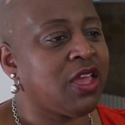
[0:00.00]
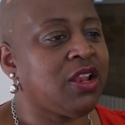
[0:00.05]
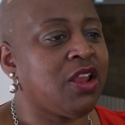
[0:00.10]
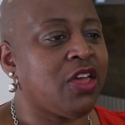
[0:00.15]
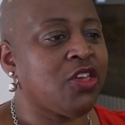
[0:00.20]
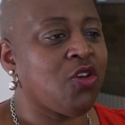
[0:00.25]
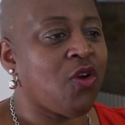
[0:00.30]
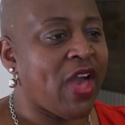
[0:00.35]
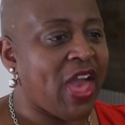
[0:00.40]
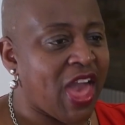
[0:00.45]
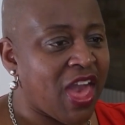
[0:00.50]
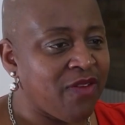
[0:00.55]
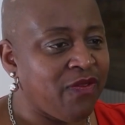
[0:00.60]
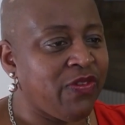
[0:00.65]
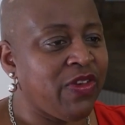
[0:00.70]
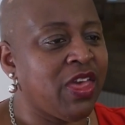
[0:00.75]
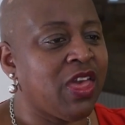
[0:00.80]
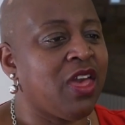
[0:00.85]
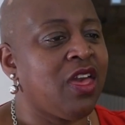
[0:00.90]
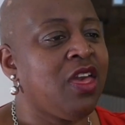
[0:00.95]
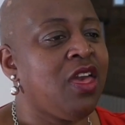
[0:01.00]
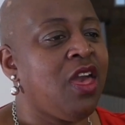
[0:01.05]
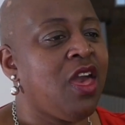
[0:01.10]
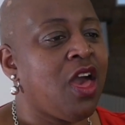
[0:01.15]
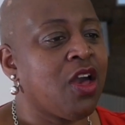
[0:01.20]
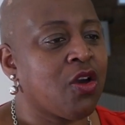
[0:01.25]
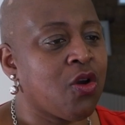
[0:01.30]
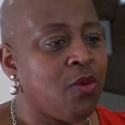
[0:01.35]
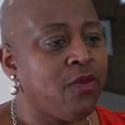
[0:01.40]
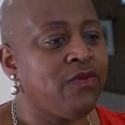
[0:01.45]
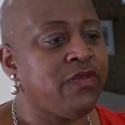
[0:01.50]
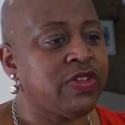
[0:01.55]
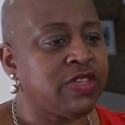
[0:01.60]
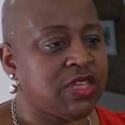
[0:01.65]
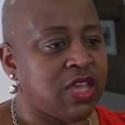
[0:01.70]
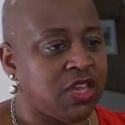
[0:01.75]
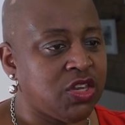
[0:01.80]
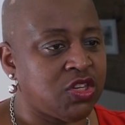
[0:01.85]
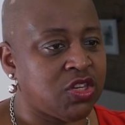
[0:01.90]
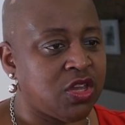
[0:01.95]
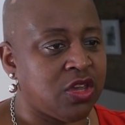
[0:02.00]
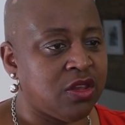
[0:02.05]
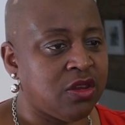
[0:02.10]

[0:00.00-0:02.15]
her with a minimal memory. She